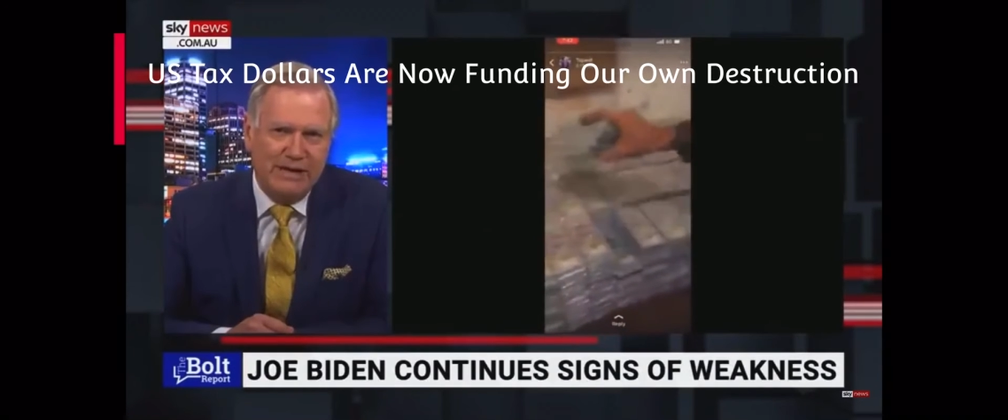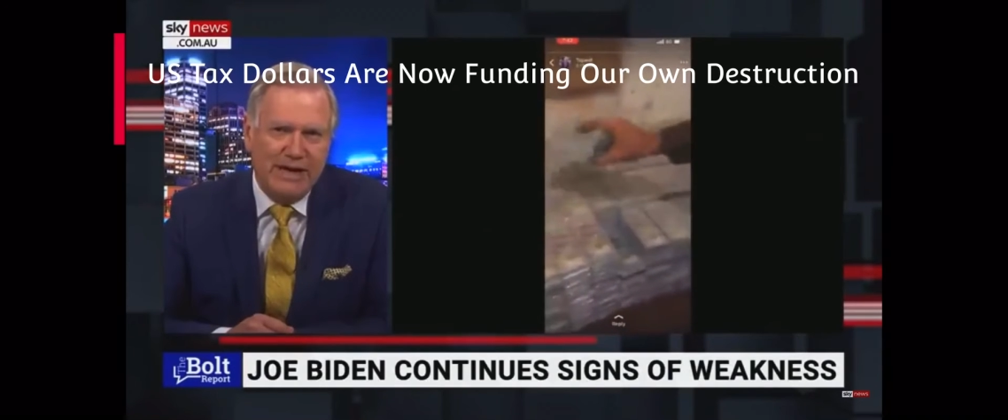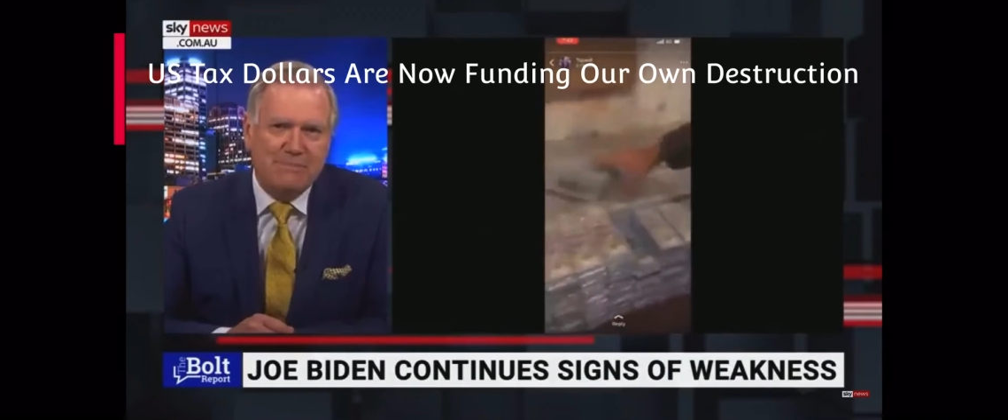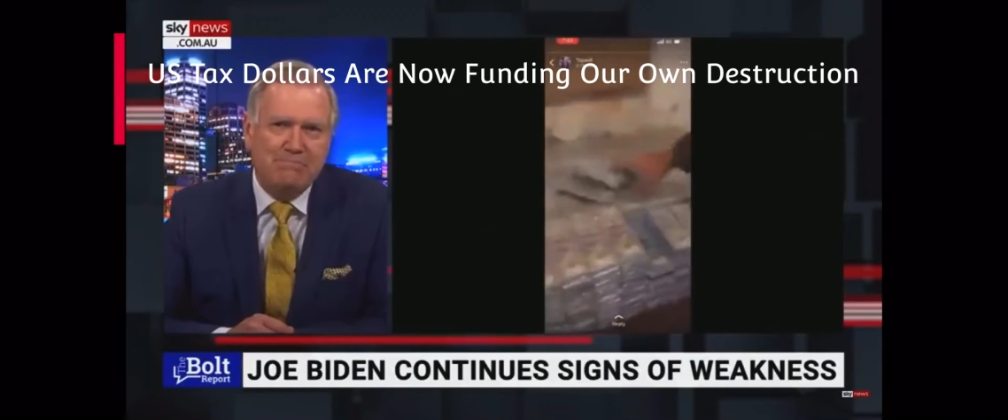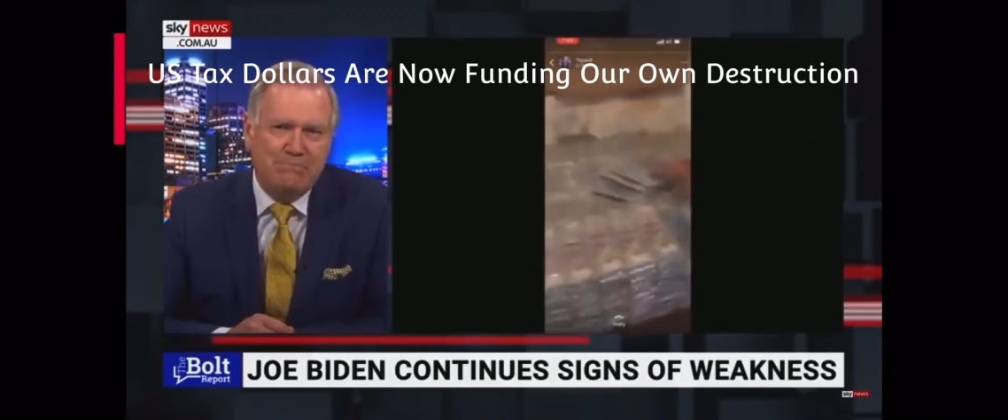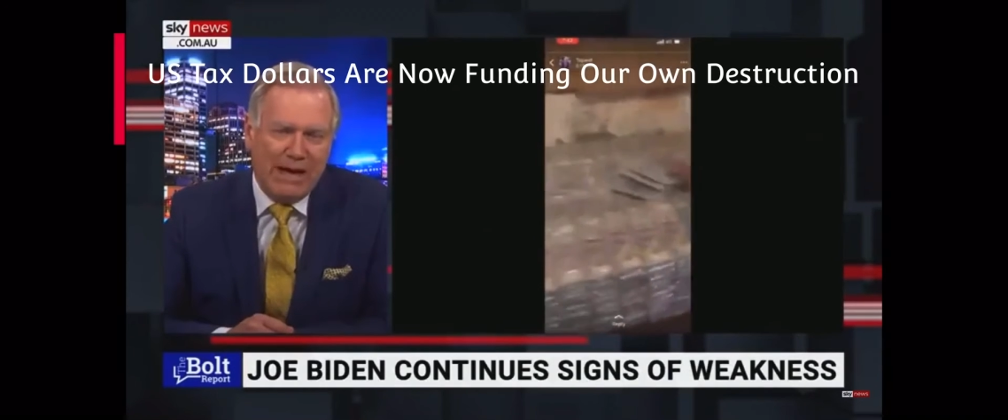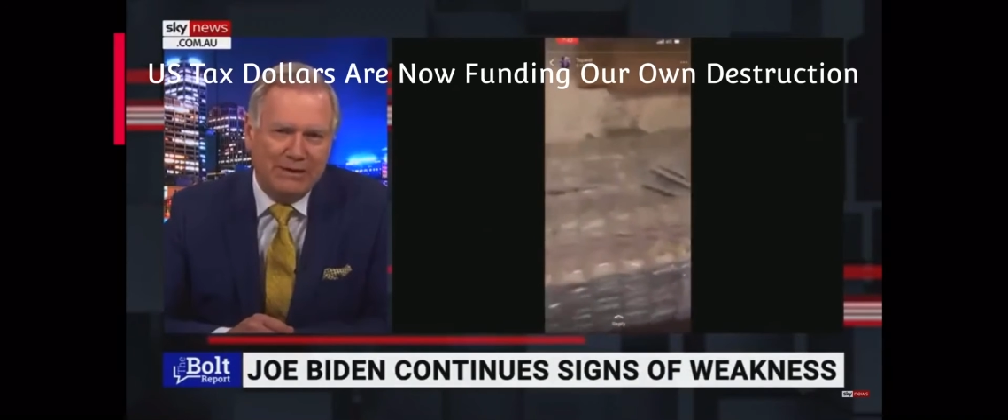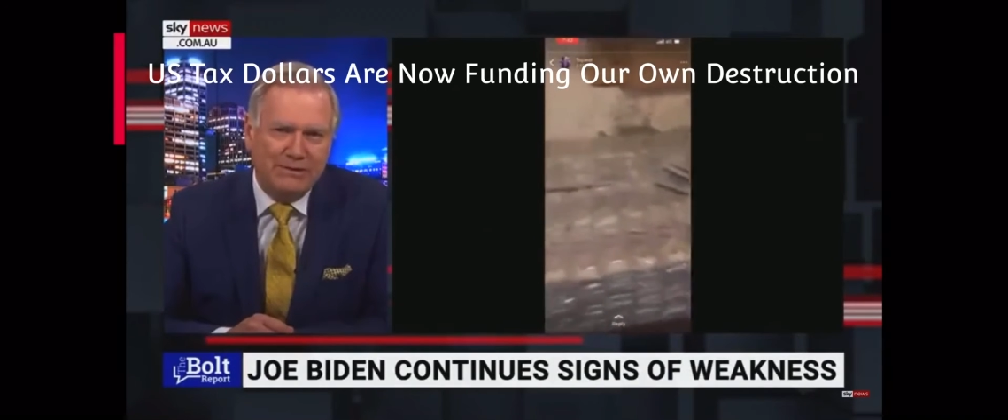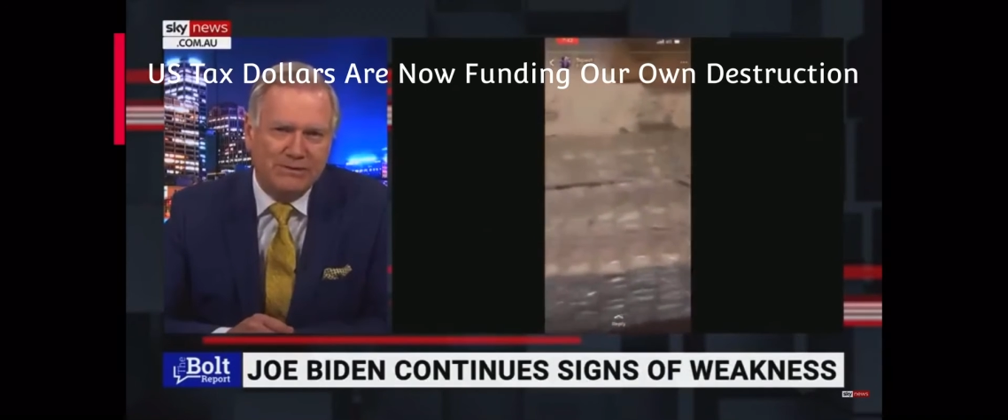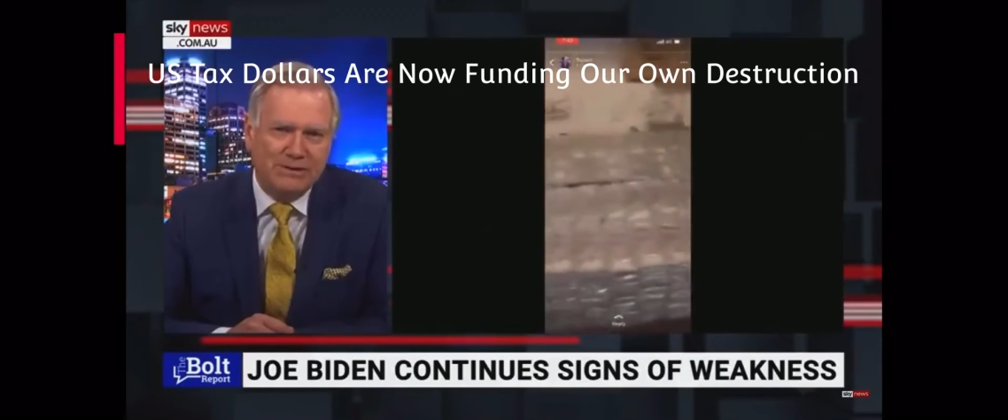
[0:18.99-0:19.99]
and
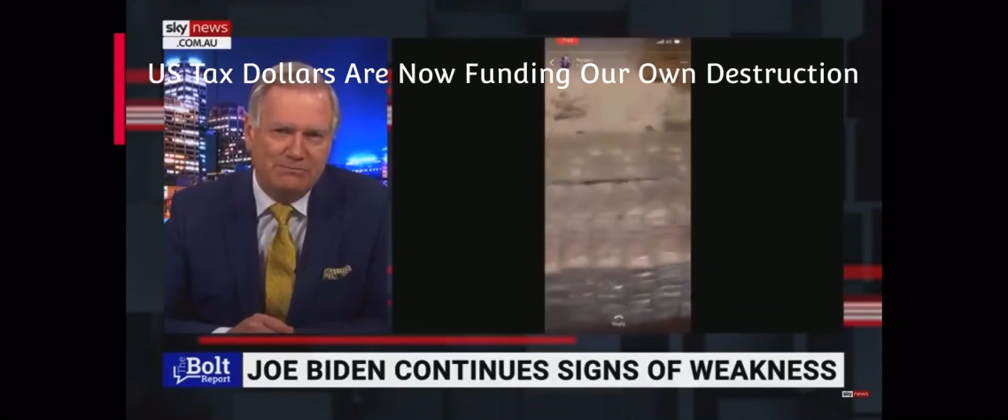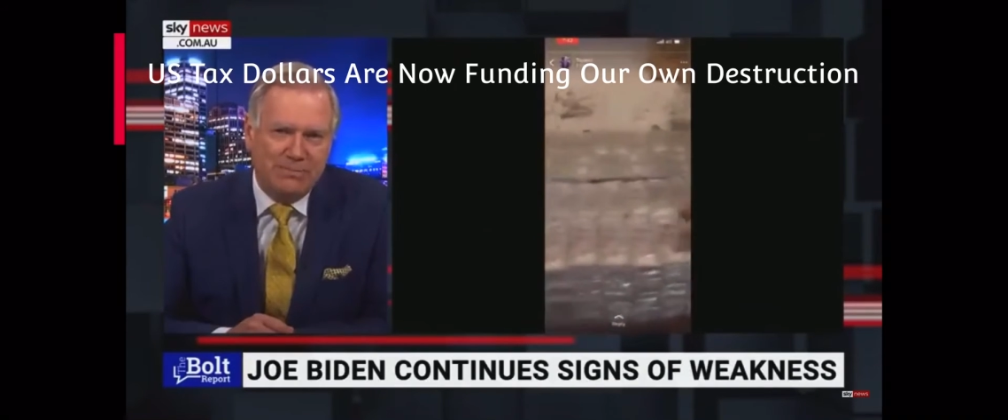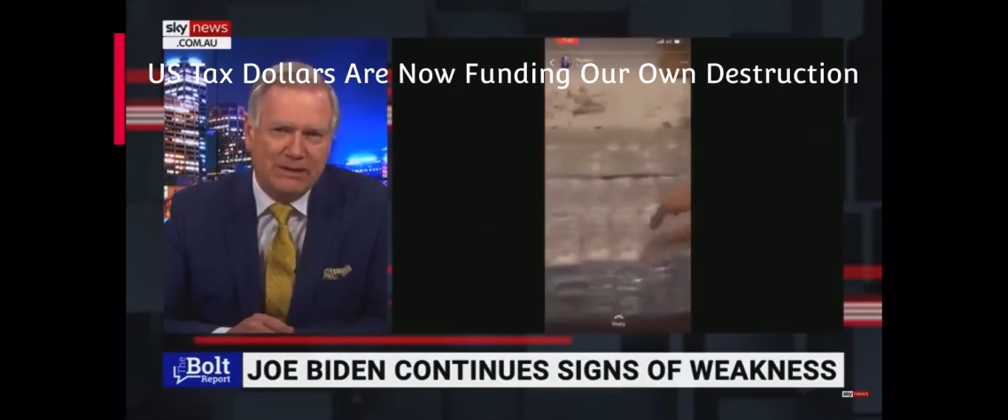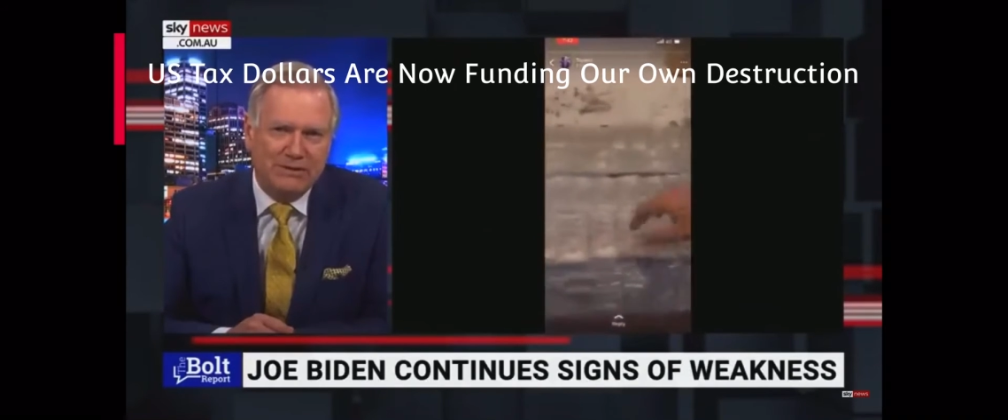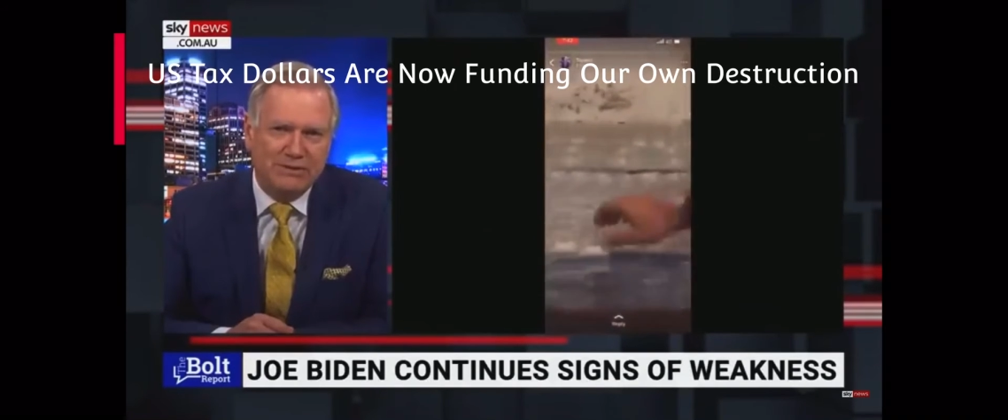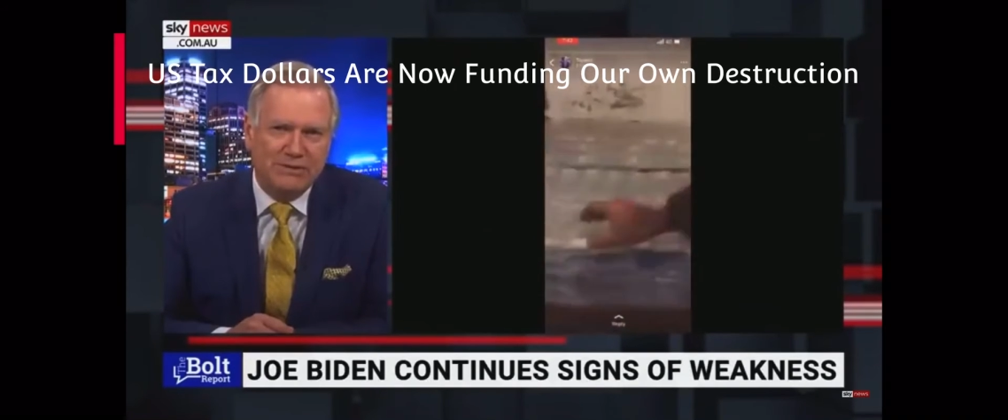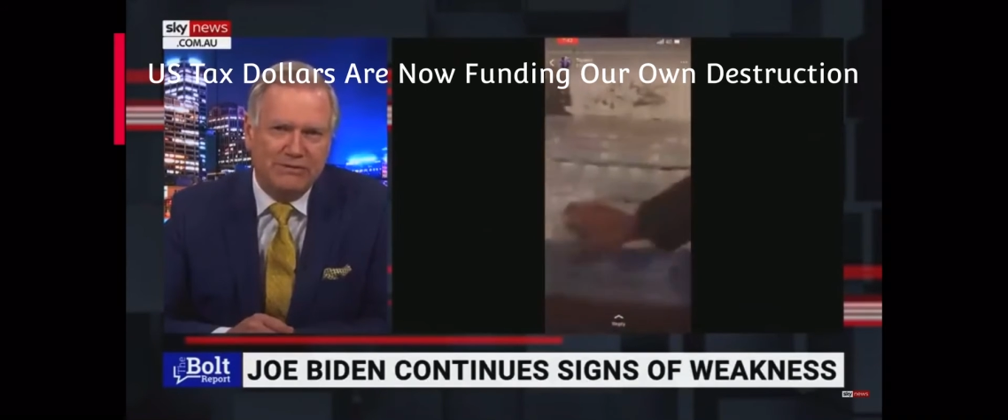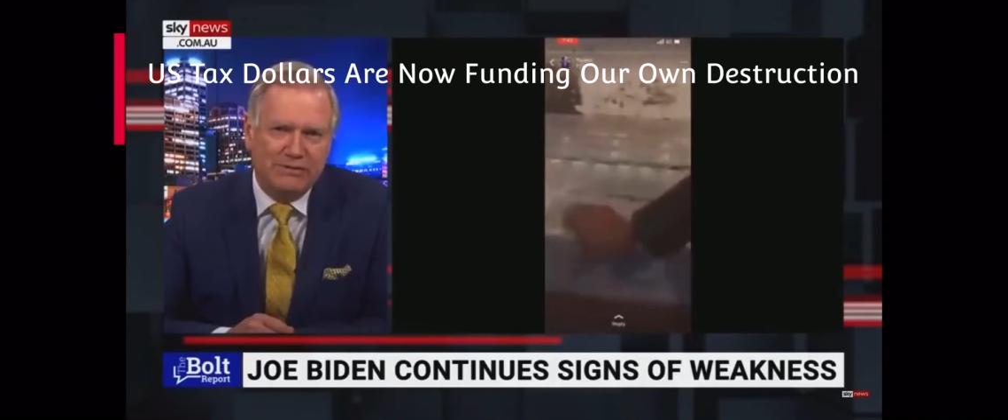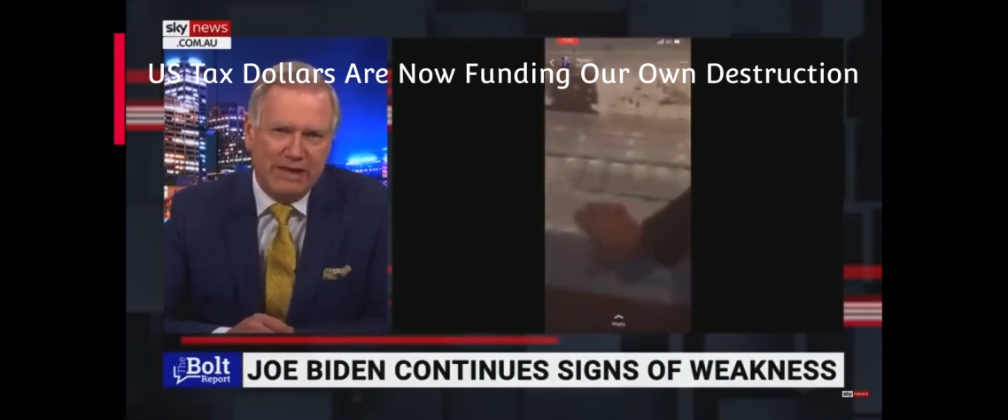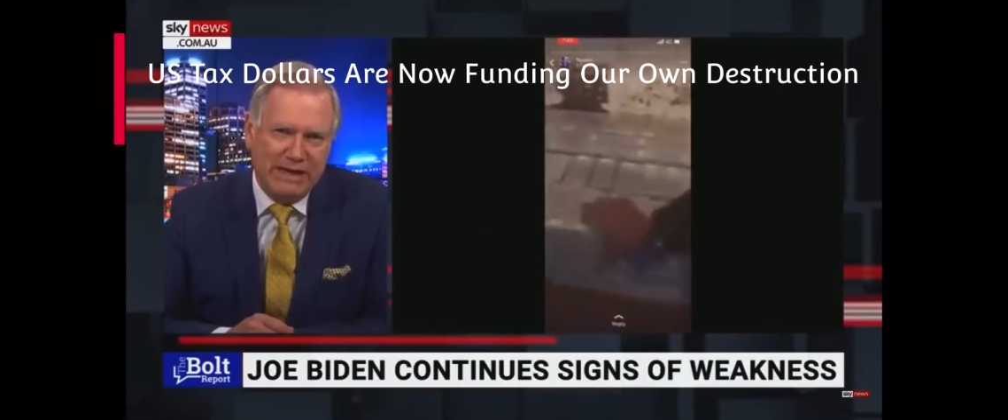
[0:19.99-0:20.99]
bundles
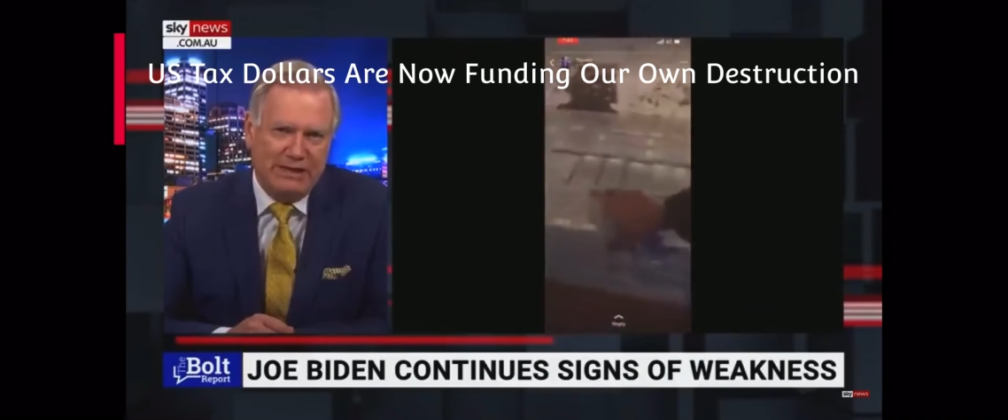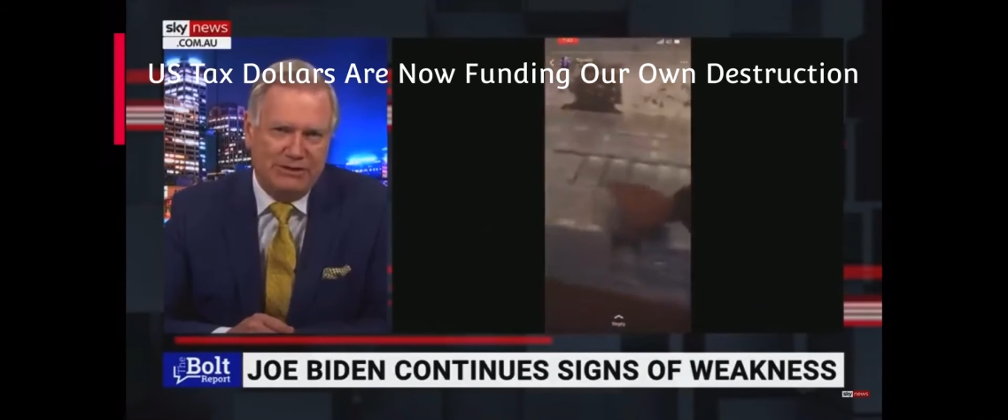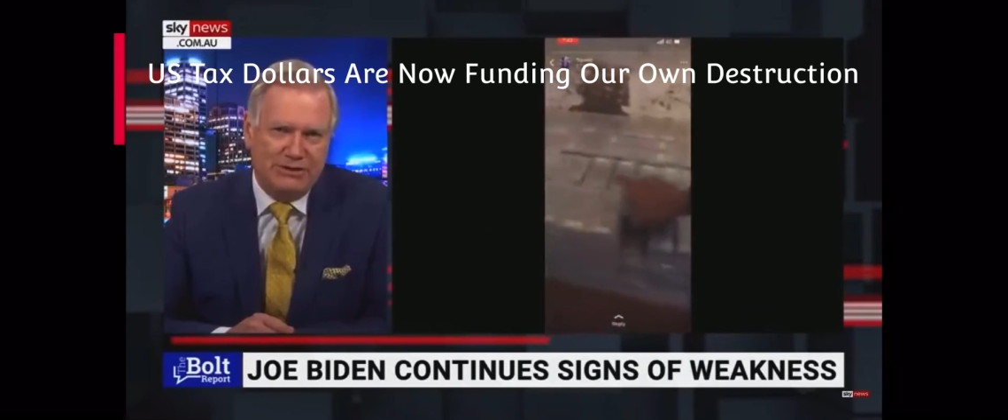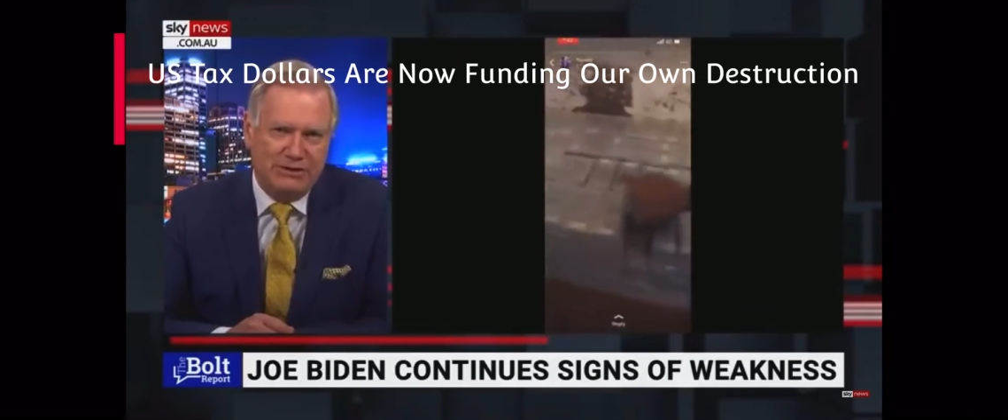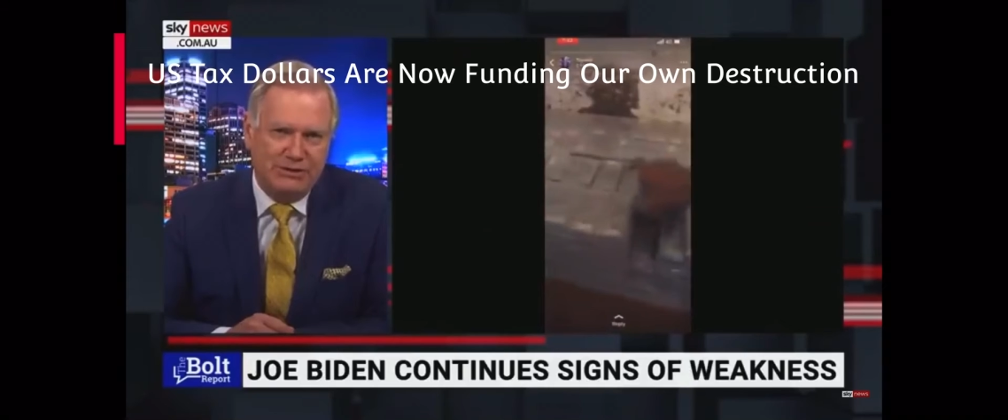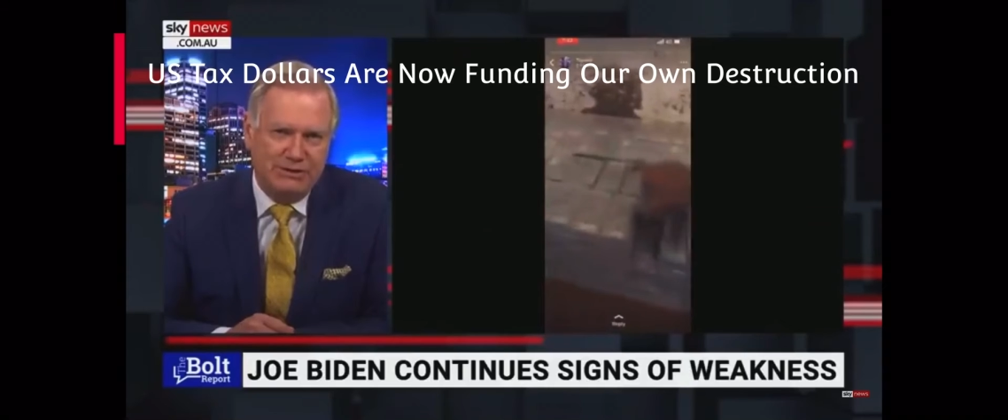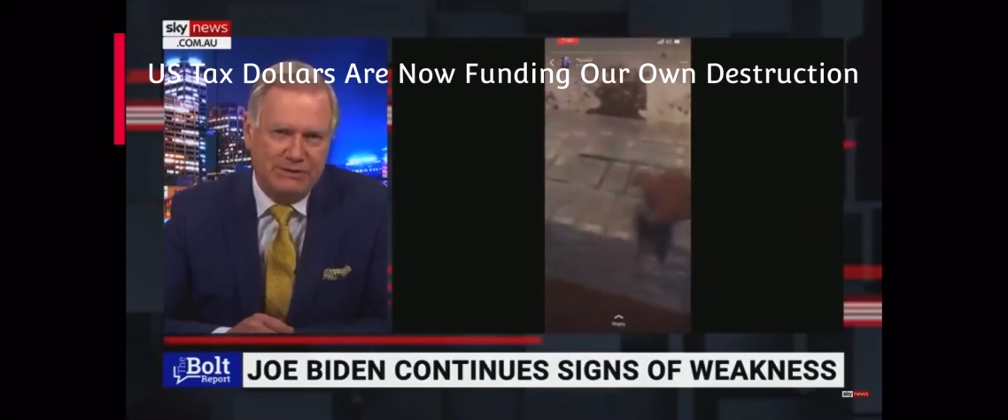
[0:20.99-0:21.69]
of cash.